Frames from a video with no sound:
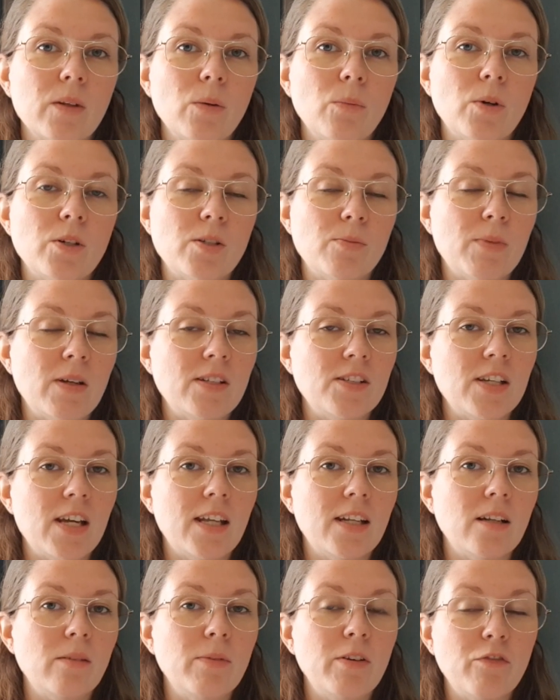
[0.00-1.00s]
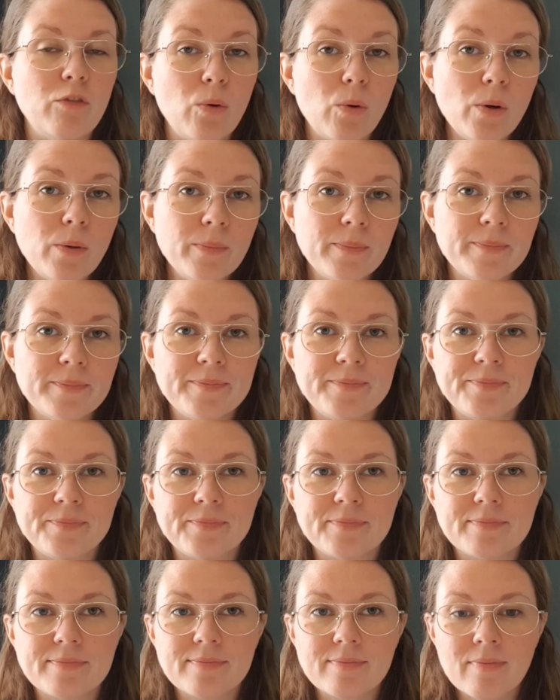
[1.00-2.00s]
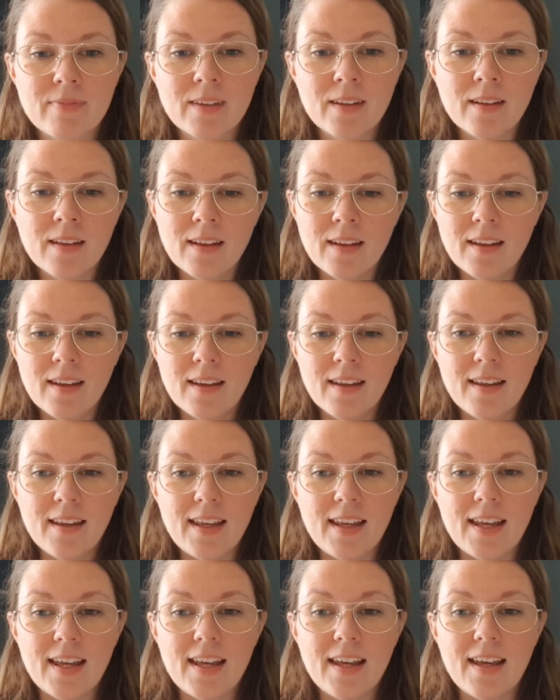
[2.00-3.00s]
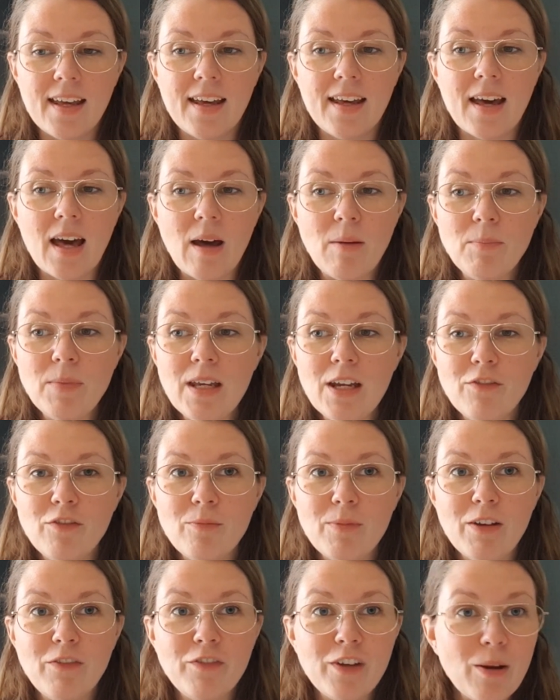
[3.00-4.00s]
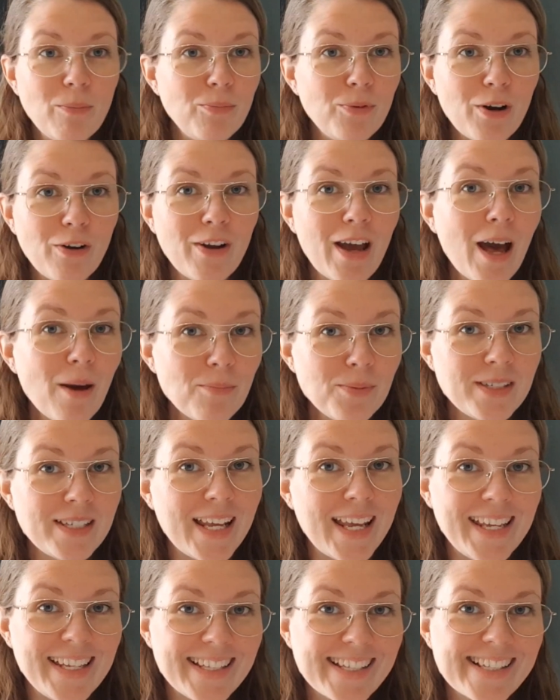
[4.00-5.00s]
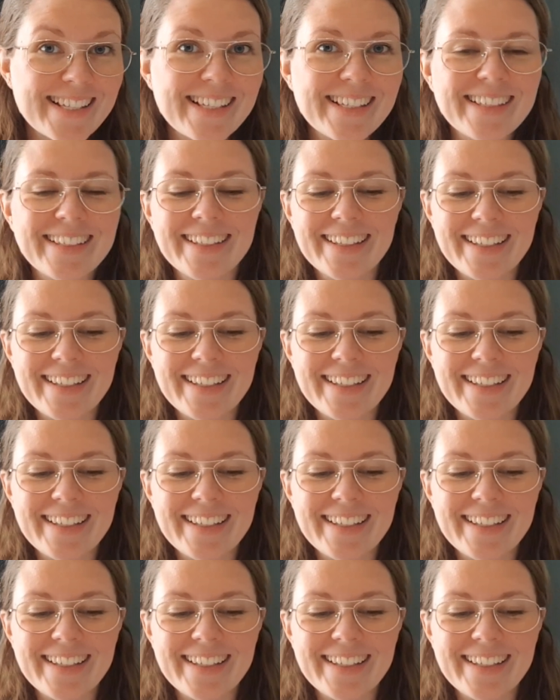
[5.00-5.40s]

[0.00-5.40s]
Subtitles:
watched my channel before. I'm here for my February update.